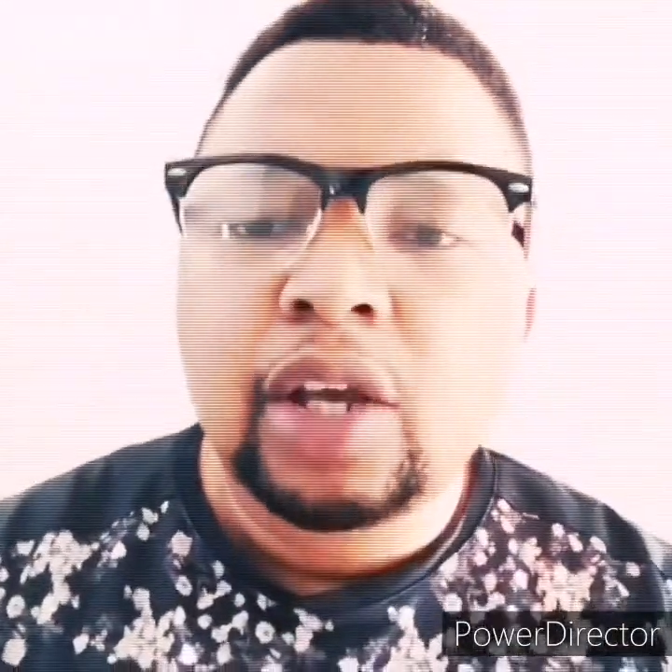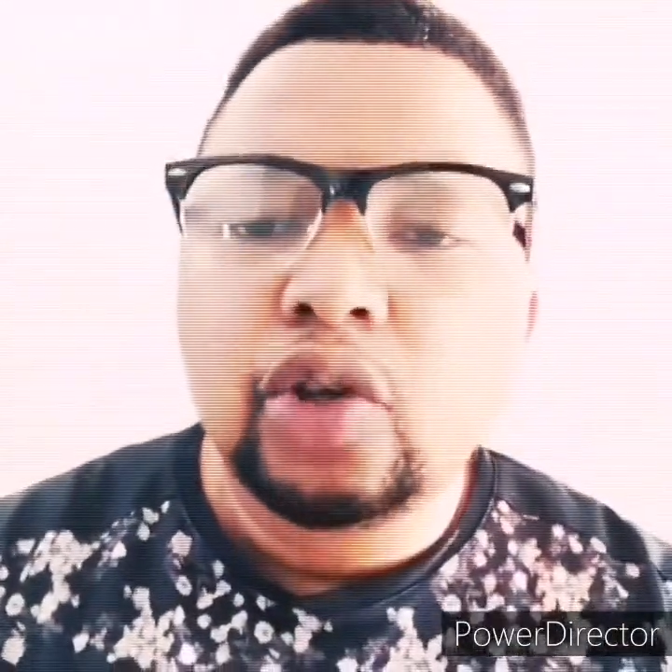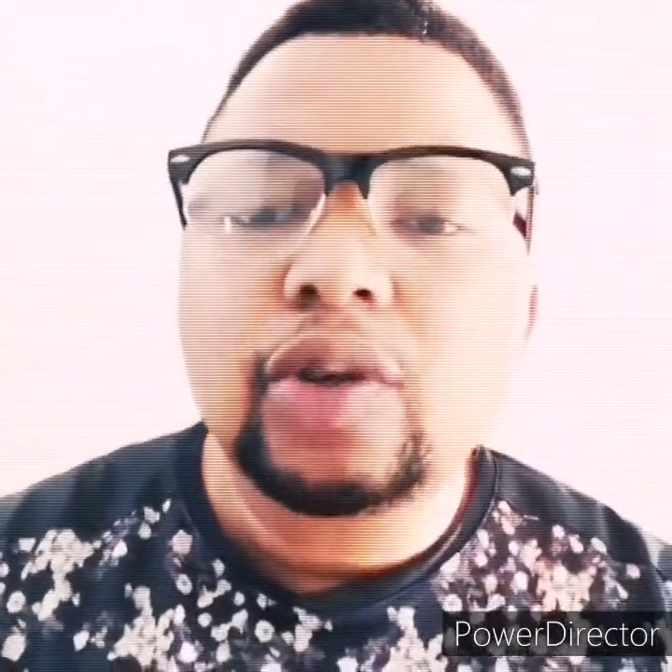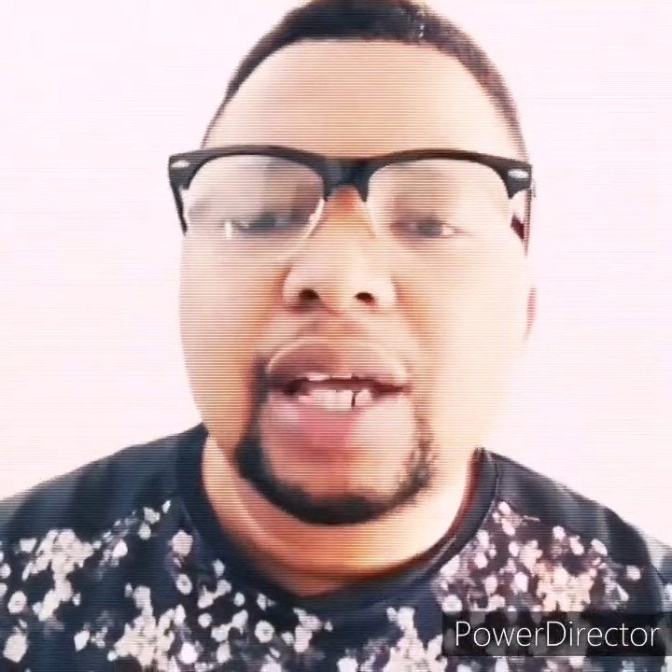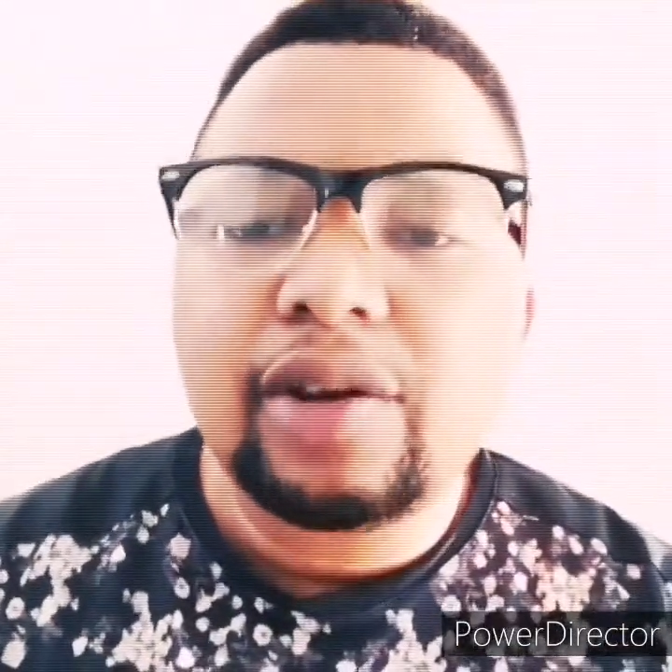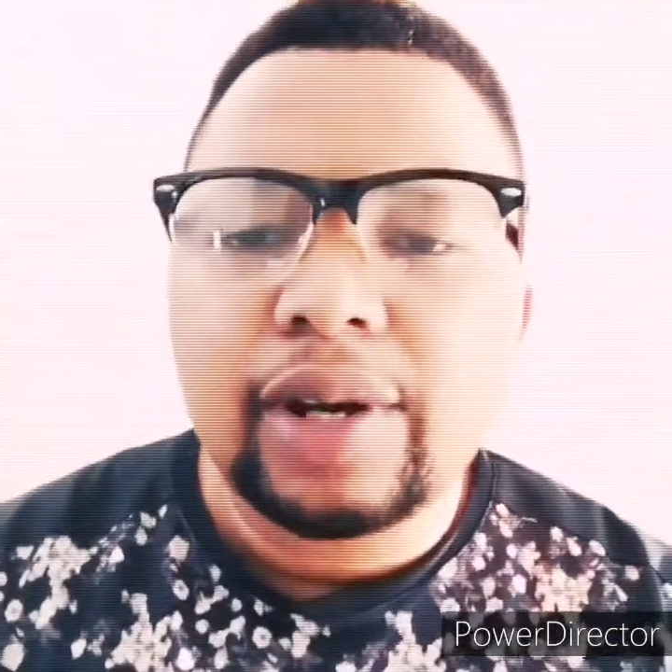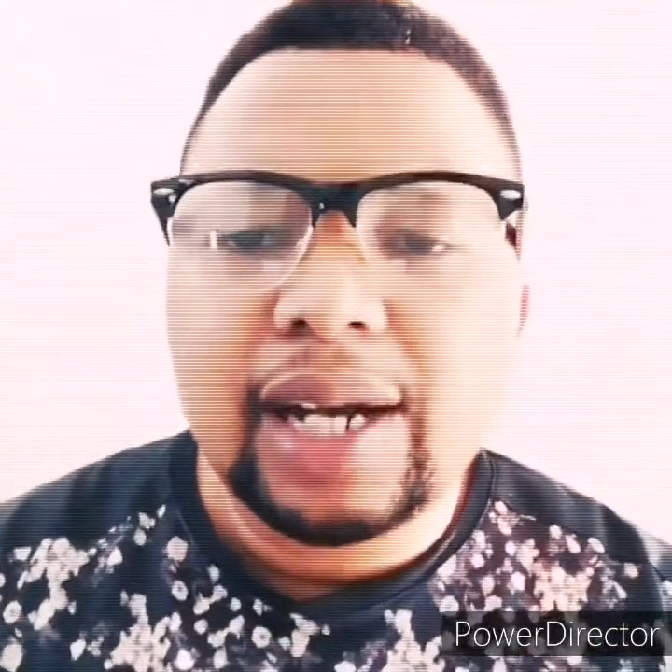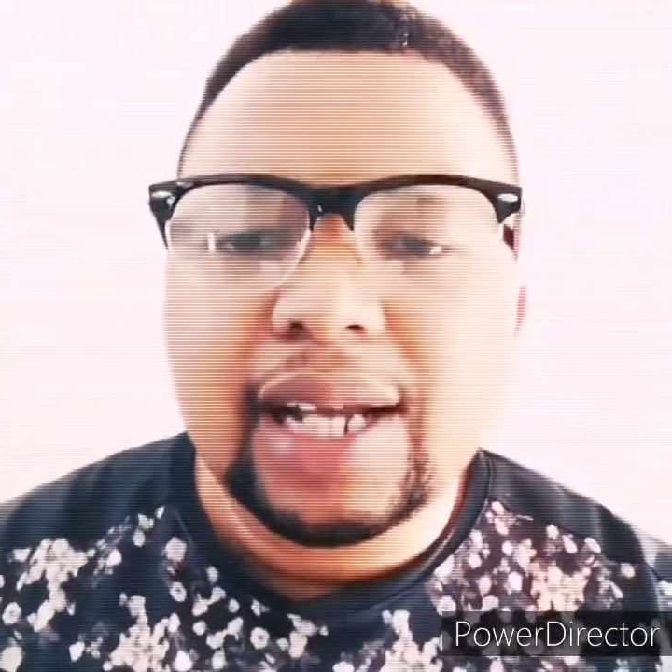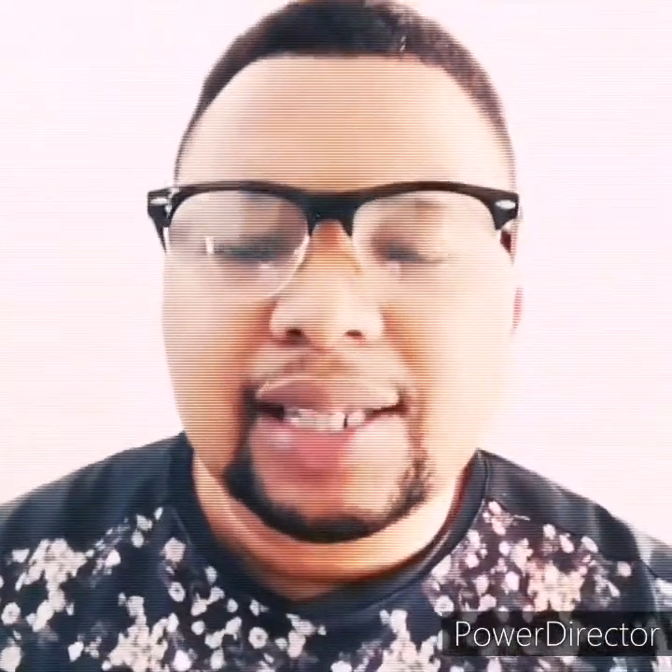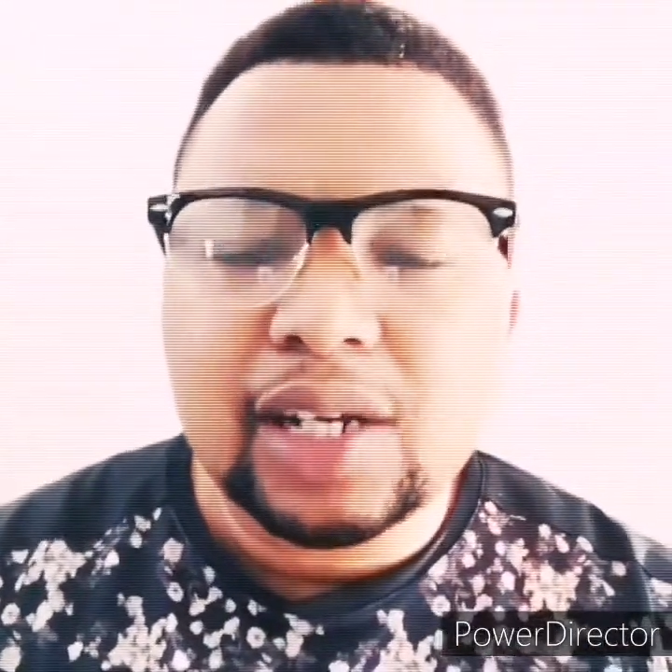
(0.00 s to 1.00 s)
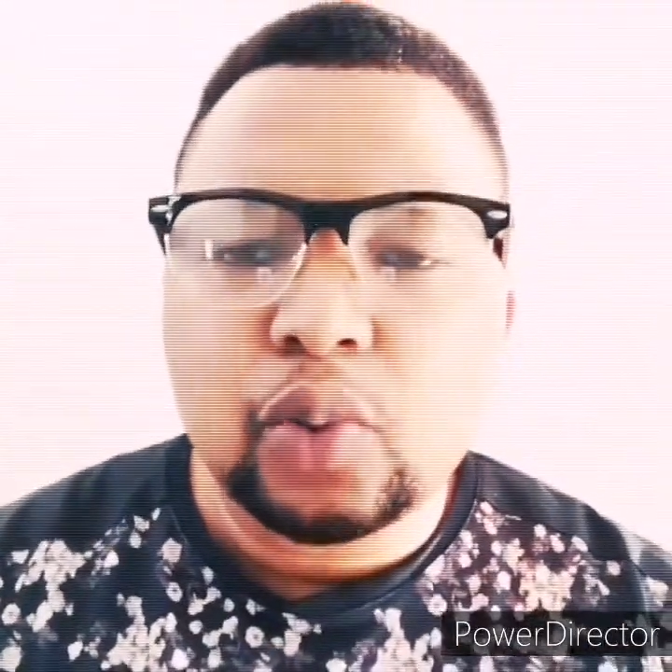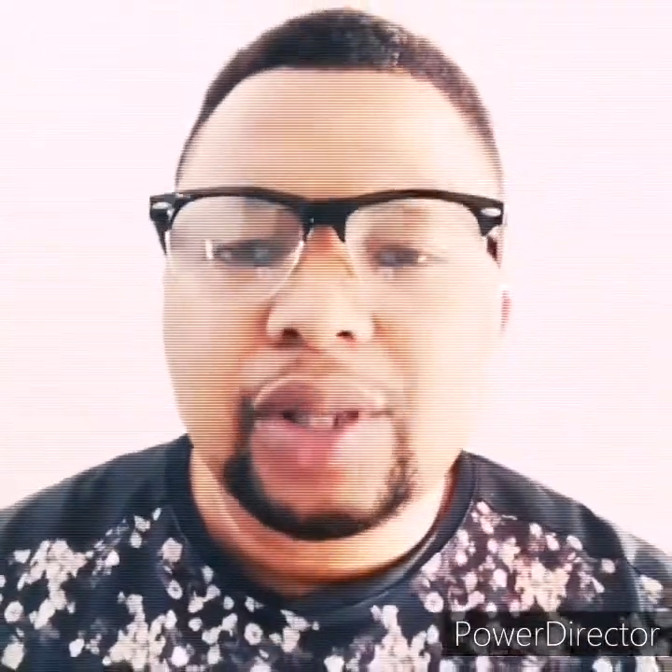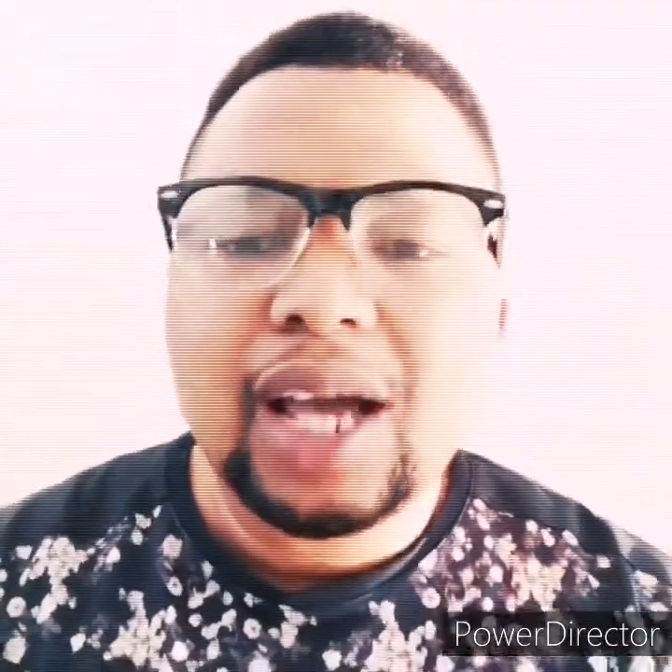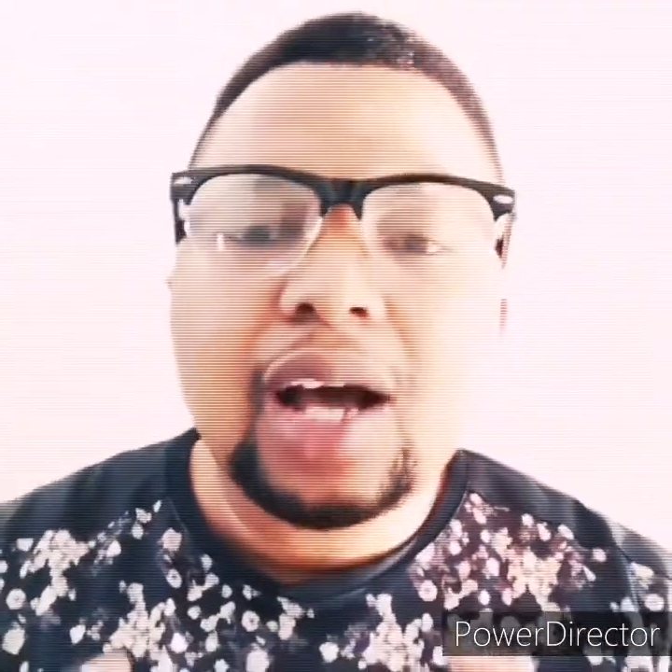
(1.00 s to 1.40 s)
you then realize that with